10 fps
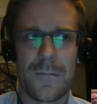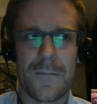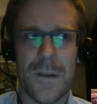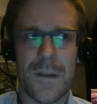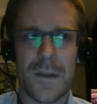
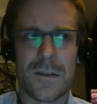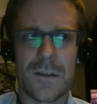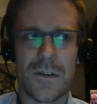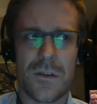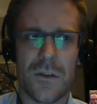it's
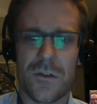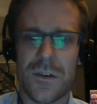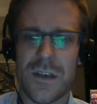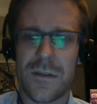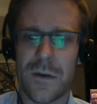easier to
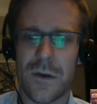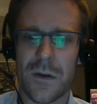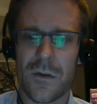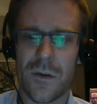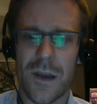critique than to
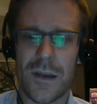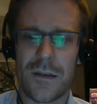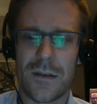create.